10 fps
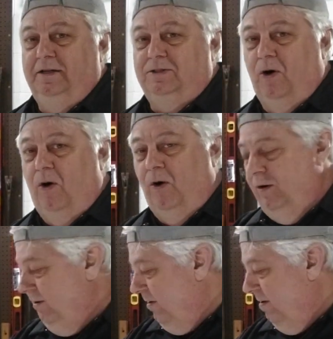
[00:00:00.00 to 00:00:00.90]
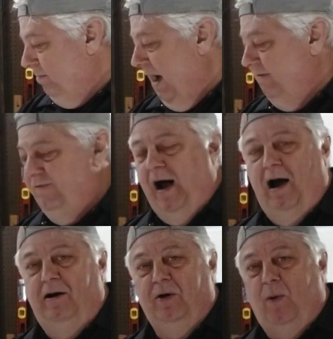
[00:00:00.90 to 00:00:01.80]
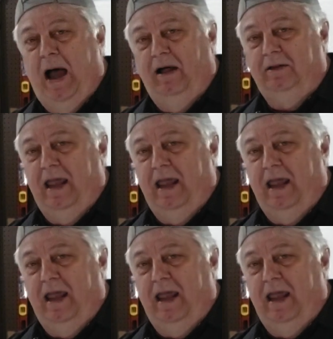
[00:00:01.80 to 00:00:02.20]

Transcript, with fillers: So by far the wild